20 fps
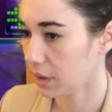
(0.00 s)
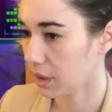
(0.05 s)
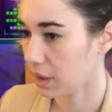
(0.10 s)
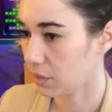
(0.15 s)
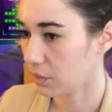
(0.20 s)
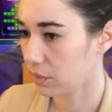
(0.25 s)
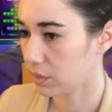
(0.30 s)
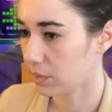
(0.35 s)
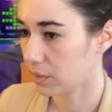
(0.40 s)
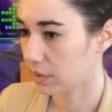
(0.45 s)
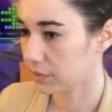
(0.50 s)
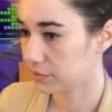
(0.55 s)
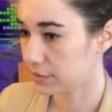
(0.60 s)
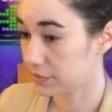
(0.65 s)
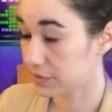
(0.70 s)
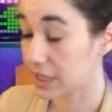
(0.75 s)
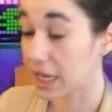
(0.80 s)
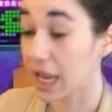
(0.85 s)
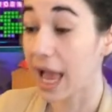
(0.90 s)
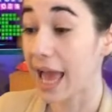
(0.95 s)
We want
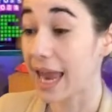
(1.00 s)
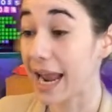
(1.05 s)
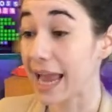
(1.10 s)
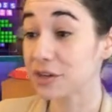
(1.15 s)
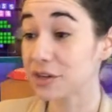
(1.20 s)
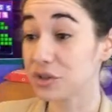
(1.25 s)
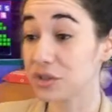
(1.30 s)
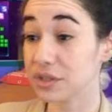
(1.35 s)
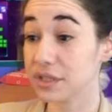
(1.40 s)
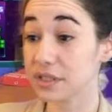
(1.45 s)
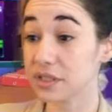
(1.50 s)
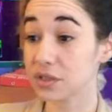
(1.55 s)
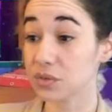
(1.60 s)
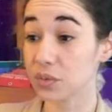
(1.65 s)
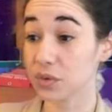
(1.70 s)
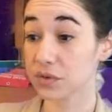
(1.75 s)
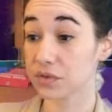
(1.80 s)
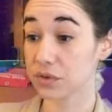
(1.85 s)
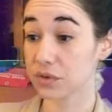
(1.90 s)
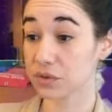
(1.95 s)
50. And actually, this is
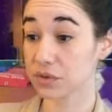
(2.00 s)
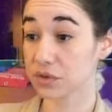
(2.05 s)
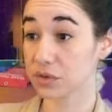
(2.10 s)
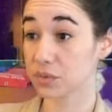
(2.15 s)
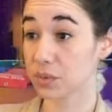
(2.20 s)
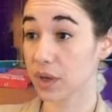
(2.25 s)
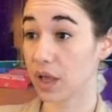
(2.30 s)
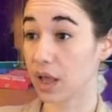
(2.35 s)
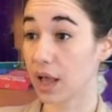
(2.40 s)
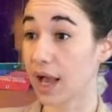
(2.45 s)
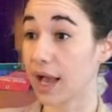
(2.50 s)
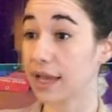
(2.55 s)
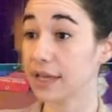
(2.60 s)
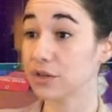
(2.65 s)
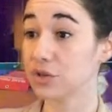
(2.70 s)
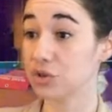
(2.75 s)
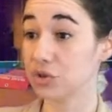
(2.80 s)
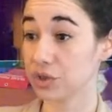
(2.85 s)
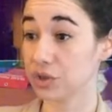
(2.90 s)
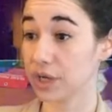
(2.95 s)
one of those as well. I
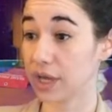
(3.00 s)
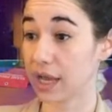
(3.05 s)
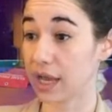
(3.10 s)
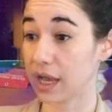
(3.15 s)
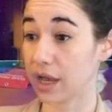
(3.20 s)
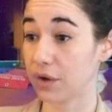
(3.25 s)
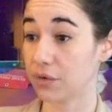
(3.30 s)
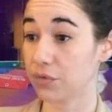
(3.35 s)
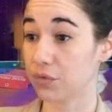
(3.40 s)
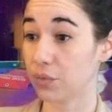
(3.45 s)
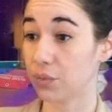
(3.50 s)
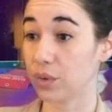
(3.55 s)
should have,